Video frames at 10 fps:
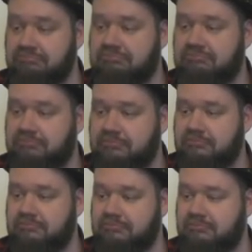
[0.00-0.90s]

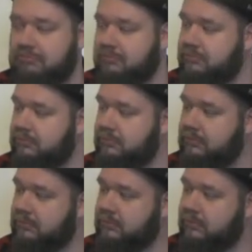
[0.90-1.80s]

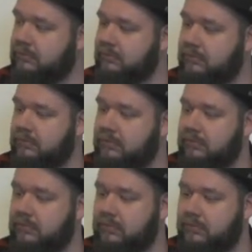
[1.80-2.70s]

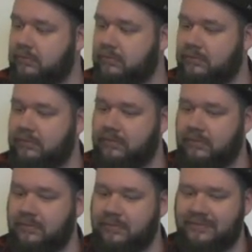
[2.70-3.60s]

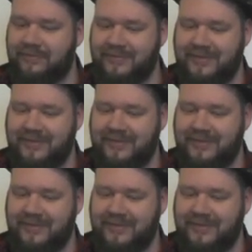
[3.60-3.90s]
No words are spoken by the person on screen.